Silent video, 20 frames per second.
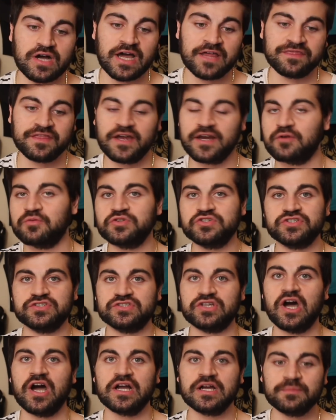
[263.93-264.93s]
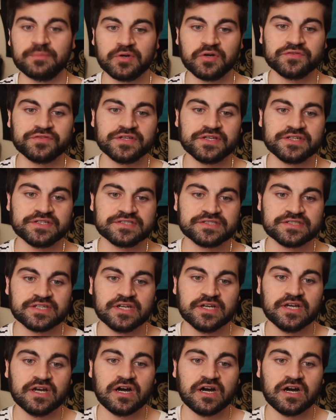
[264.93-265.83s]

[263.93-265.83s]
I thought I would just talk about this.